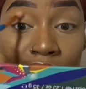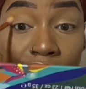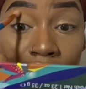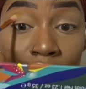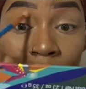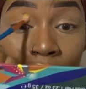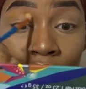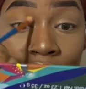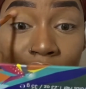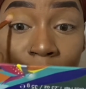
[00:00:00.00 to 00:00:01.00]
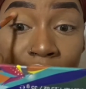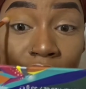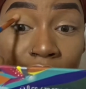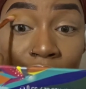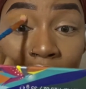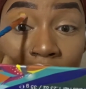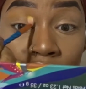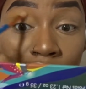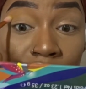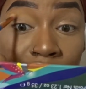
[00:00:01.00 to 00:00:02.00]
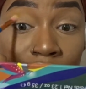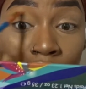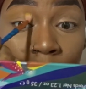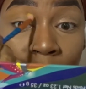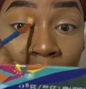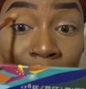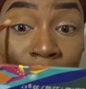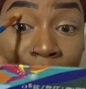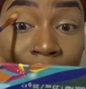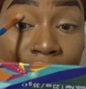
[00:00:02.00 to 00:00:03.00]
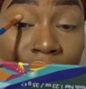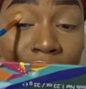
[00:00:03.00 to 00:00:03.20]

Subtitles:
this color right on top of the color that I just got through applying,